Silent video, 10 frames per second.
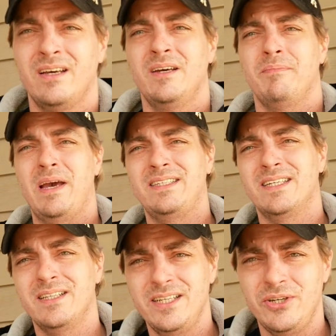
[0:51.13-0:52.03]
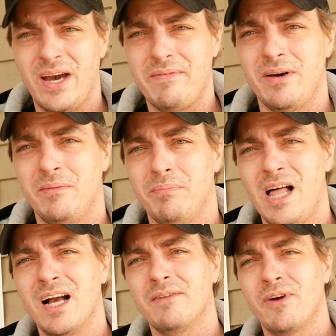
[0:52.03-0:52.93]
Basically, you have a
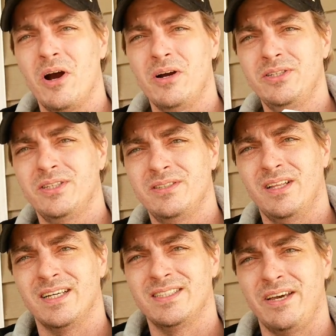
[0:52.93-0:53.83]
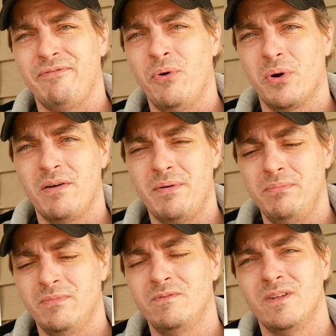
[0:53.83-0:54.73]
block of cards, like say 4 of them,
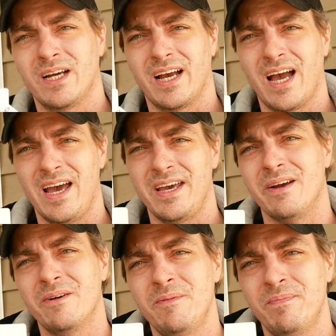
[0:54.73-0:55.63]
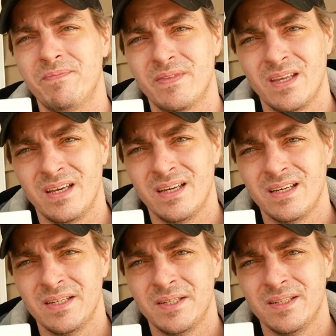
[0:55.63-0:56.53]
like I got here.
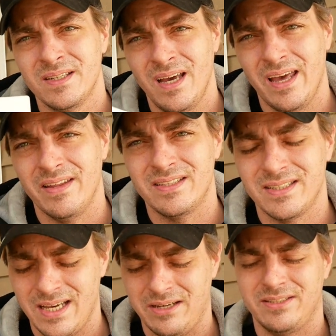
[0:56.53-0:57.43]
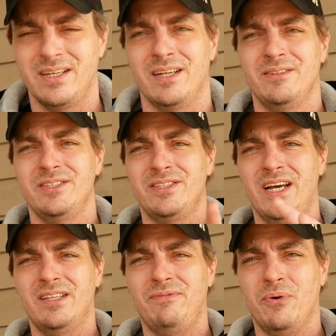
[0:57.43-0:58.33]
And this is how it's done. You
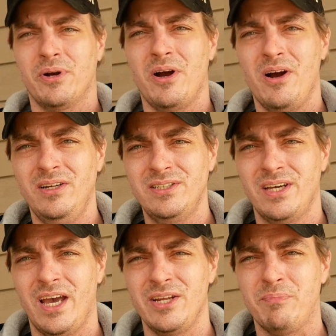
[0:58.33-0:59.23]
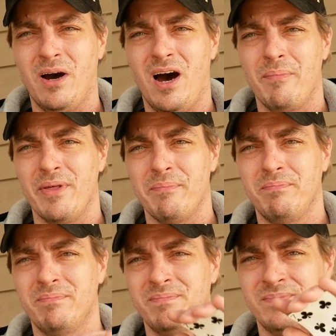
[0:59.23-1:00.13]
take the 4 cards and you palm them.
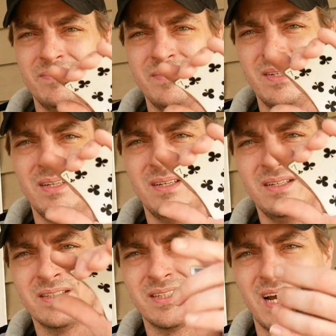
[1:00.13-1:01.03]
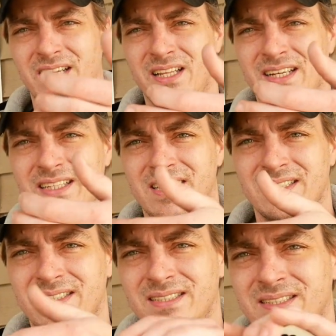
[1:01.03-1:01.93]
Kind of like this.